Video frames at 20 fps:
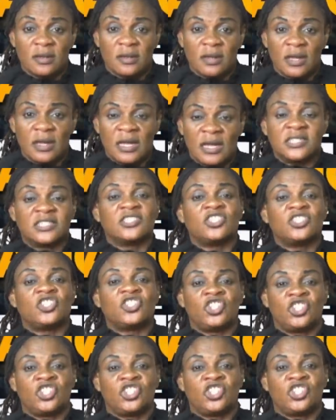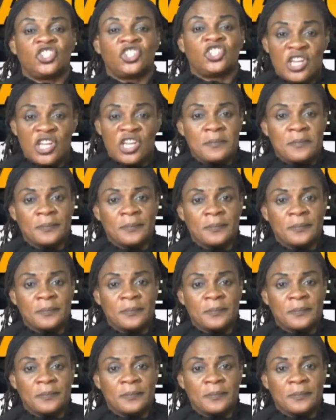It's a shame
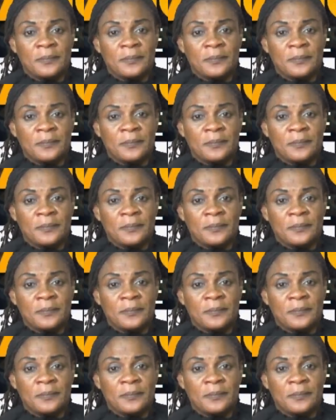that